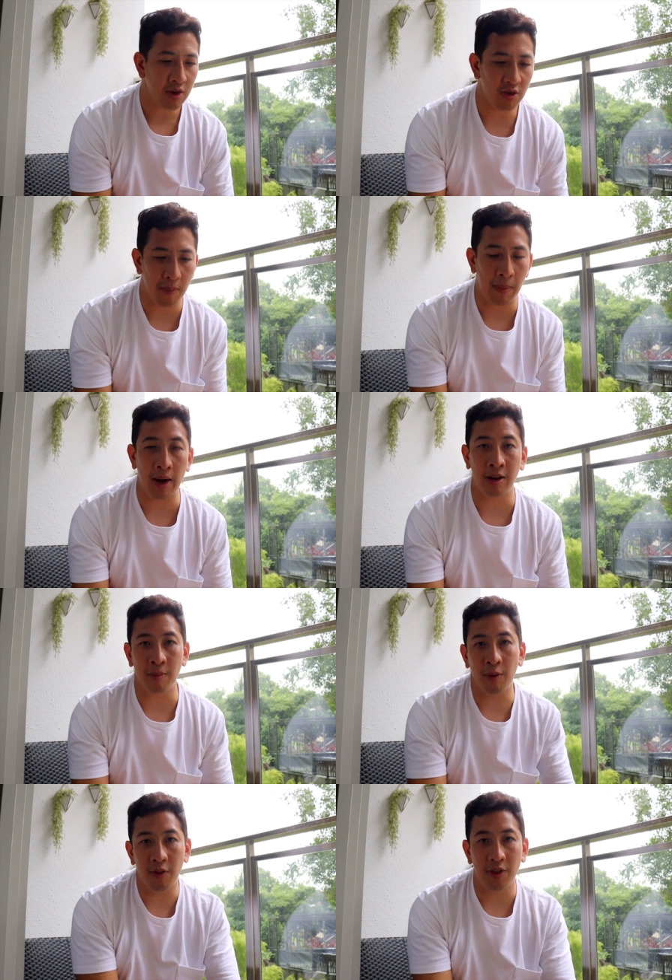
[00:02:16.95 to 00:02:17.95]
remind
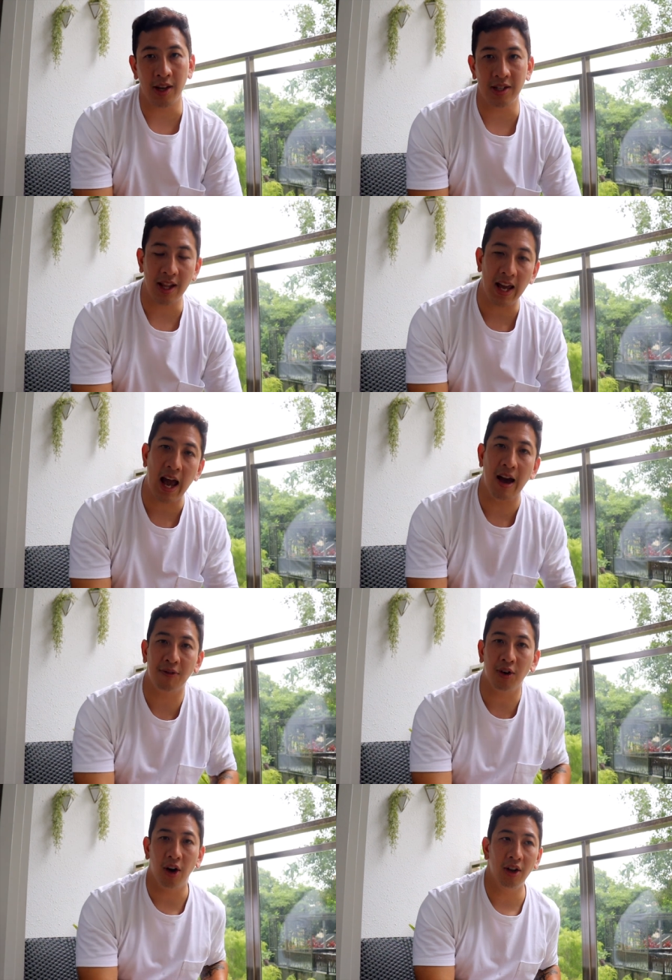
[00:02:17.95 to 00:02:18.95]
them of the things that they
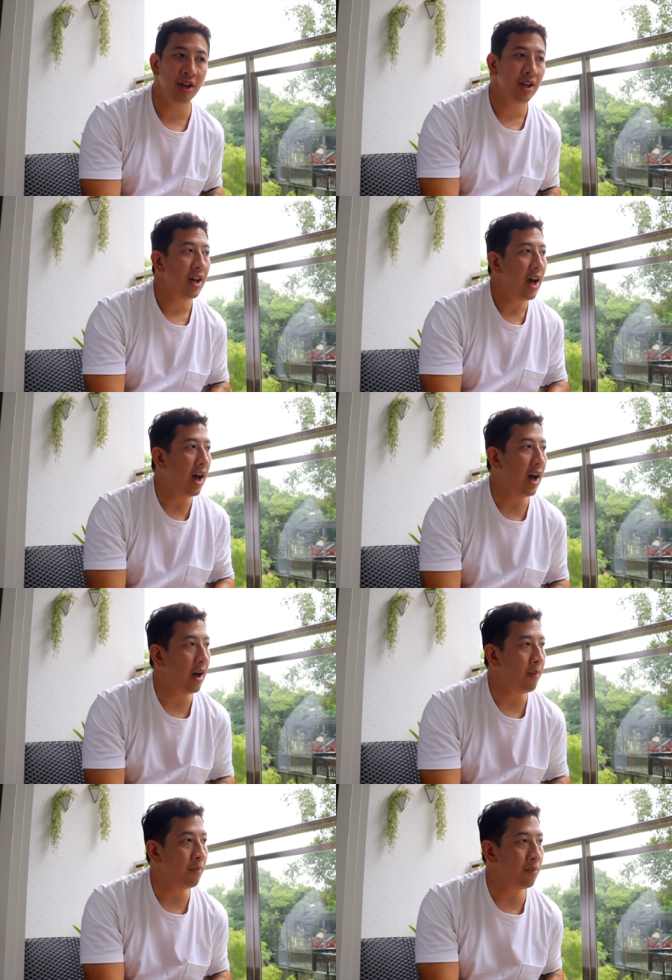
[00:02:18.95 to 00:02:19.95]
have got,
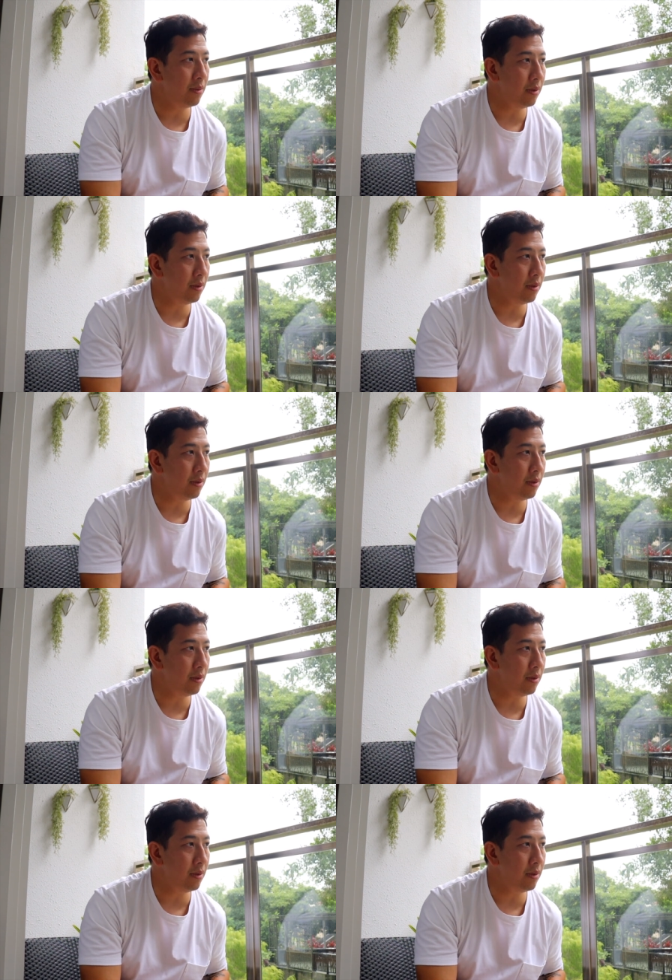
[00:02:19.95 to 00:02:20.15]
um,